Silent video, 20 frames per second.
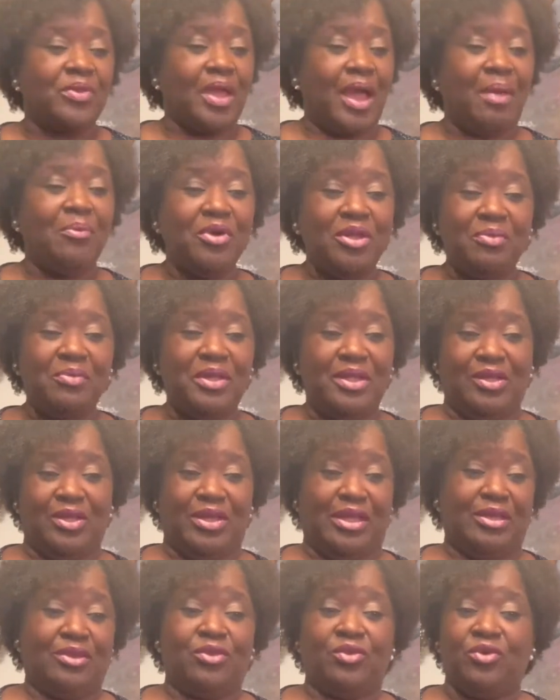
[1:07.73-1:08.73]
I'm going to be
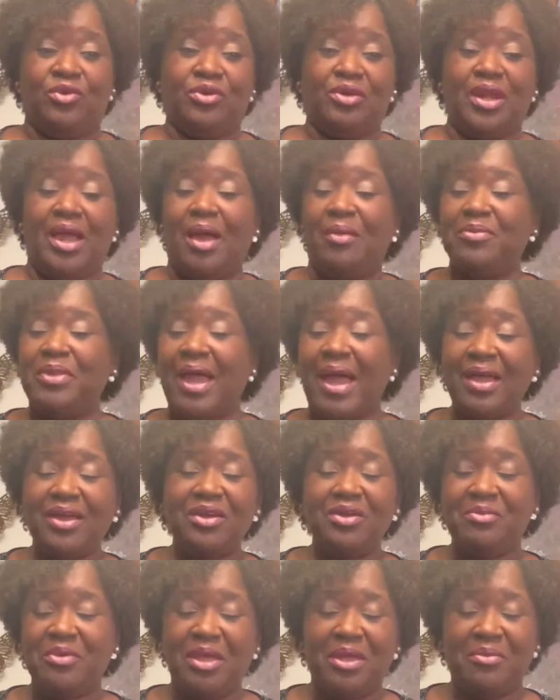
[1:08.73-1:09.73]
late, Lord. I'm not going
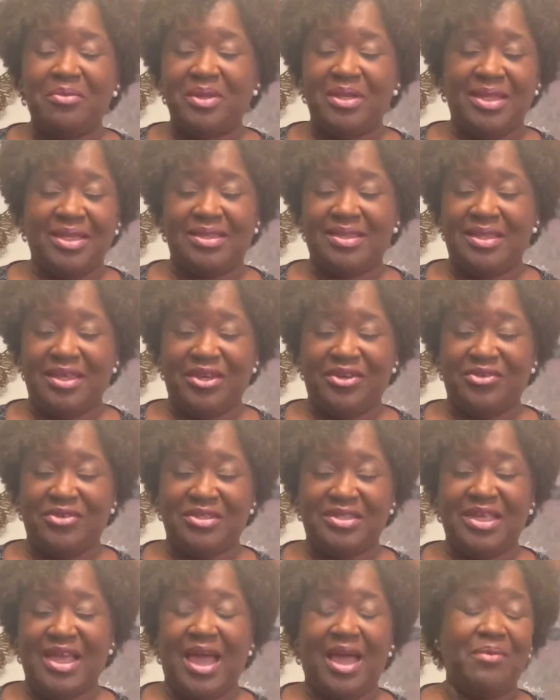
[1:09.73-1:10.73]
to be able to get there
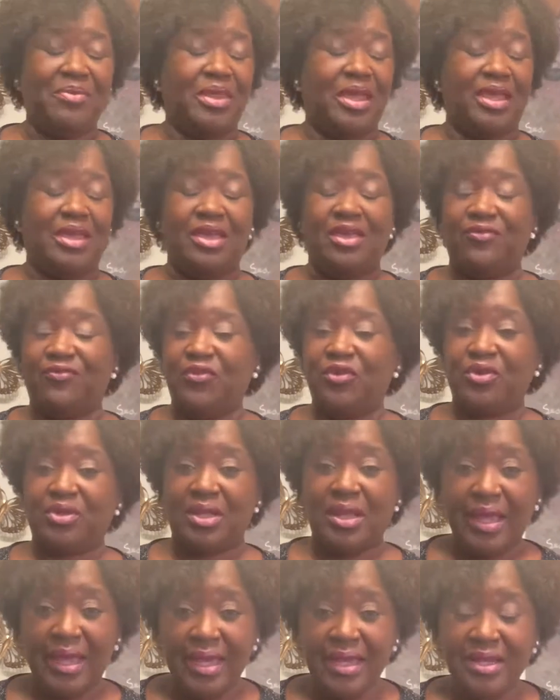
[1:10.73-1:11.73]
on time. They, if you're
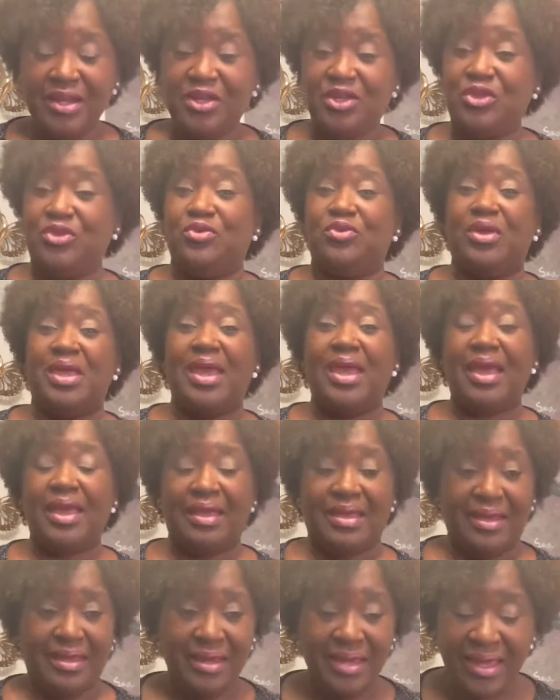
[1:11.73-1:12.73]
late, you can't
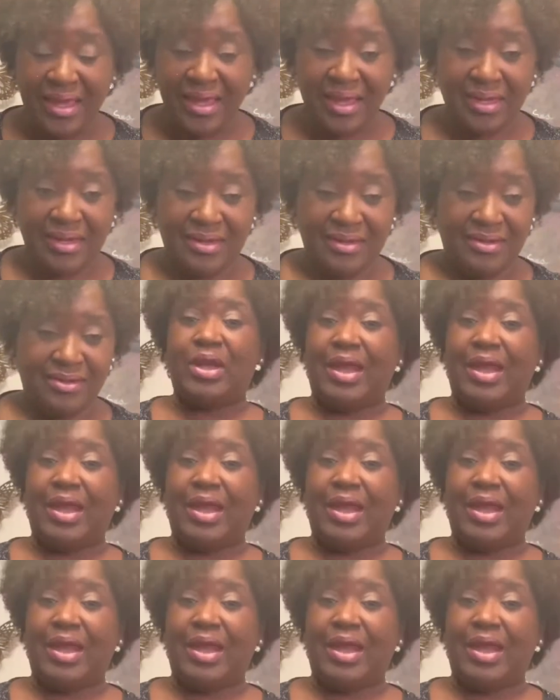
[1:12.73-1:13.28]
get in.